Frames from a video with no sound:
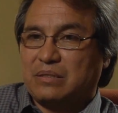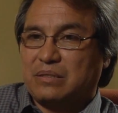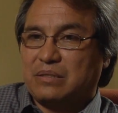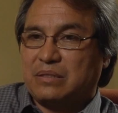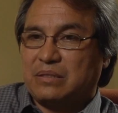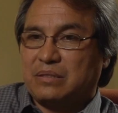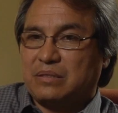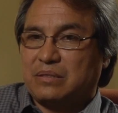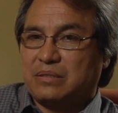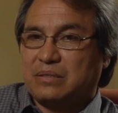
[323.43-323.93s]

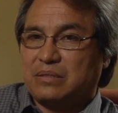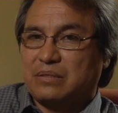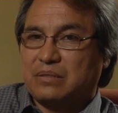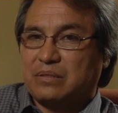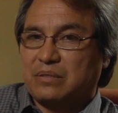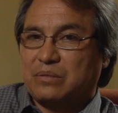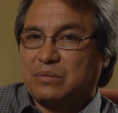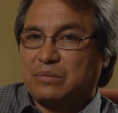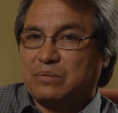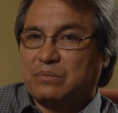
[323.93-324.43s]
is
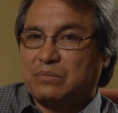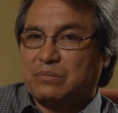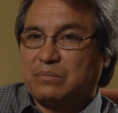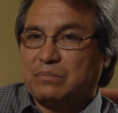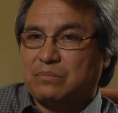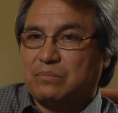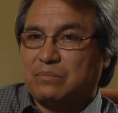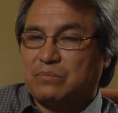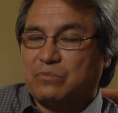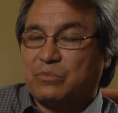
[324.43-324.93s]

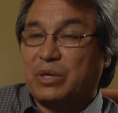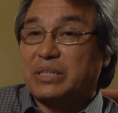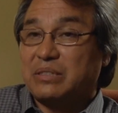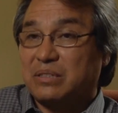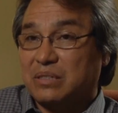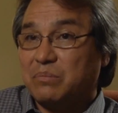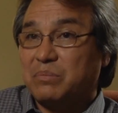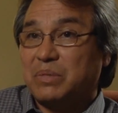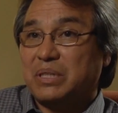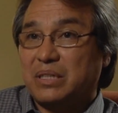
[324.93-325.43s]

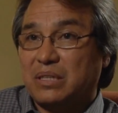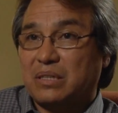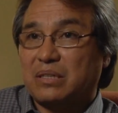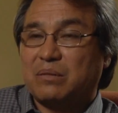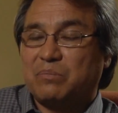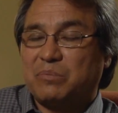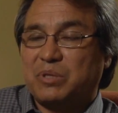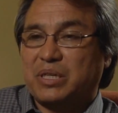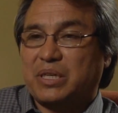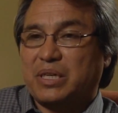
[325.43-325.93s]
raised to me in a
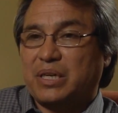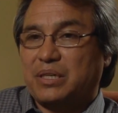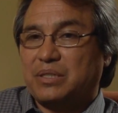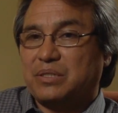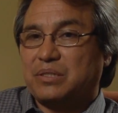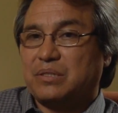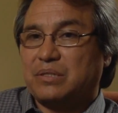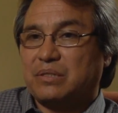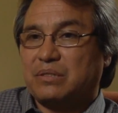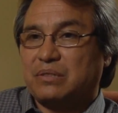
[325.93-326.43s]

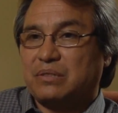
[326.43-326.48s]
communication